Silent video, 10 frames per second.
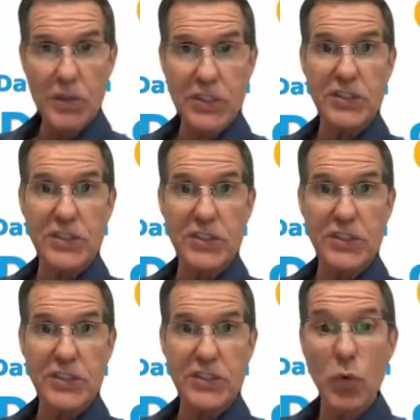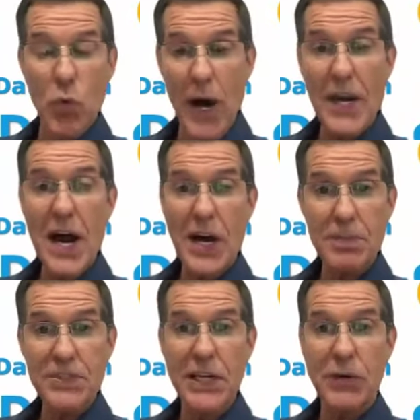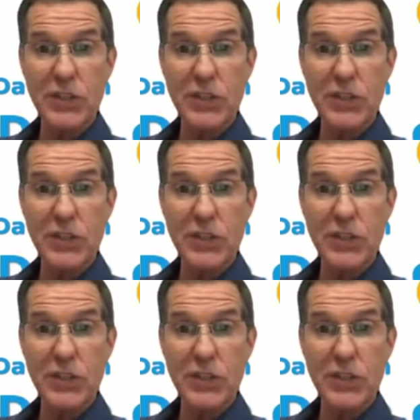which is a 100%